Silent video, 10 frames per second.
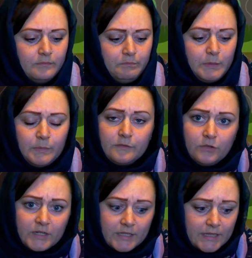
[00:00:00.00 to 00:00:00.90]
But
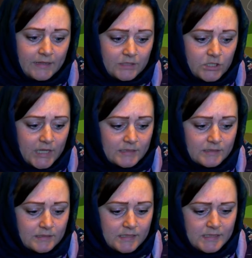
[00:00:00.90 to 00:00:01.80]
before I could get the
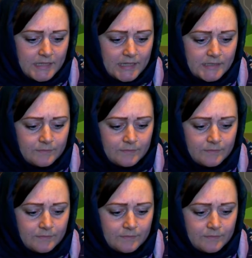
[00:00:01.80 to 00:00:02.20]
chance, he said,